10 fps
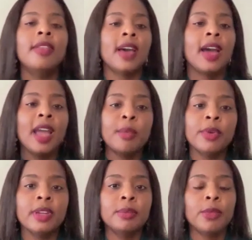the
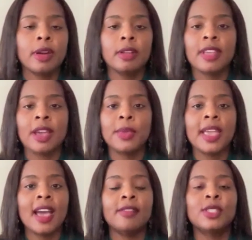hybrid model that we
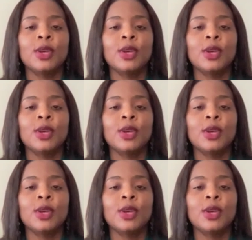have.